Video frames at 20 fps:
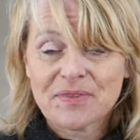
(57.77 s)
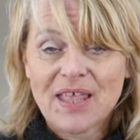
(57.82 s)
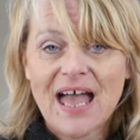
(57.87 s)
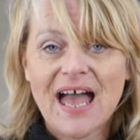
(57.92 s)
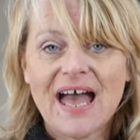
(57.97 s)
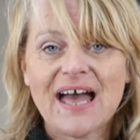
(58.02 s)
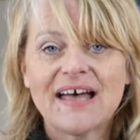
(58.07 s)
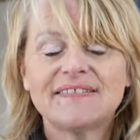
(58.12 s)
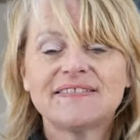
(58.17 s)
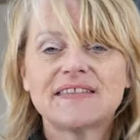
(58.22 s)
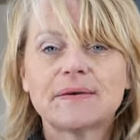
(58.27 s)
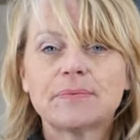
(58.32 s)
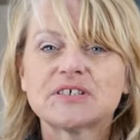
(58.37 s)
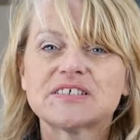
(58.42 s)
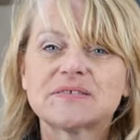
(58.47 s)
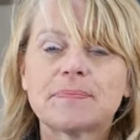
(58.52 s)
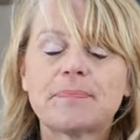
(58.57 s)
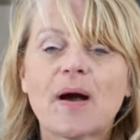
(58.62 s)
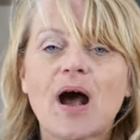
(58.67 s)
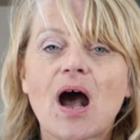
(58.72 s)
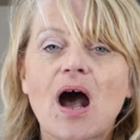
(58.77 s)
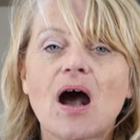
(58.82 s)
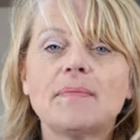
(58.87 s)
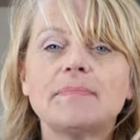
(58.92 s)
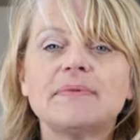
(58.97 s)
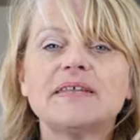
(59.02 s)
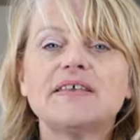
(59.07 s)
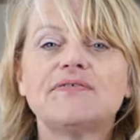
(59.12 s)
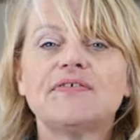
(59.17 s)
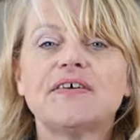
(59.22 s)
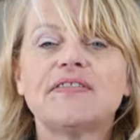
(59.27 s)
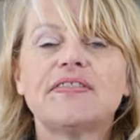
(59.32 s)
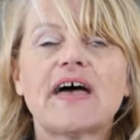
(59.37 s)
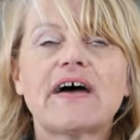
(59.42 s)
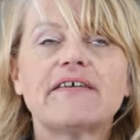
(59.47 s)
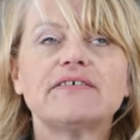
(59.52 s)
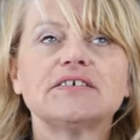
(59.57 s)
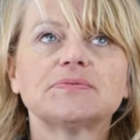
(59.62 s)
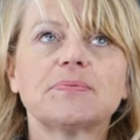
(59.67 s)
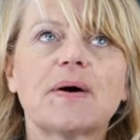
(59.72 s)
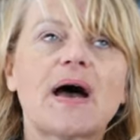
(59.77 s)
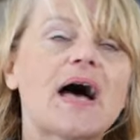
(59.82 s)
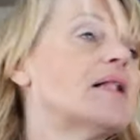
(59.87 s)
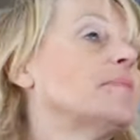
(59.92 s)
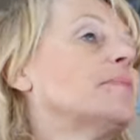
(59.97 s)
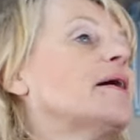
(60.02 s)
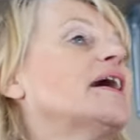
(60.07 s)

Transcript: and there was a palm leaf in there as well,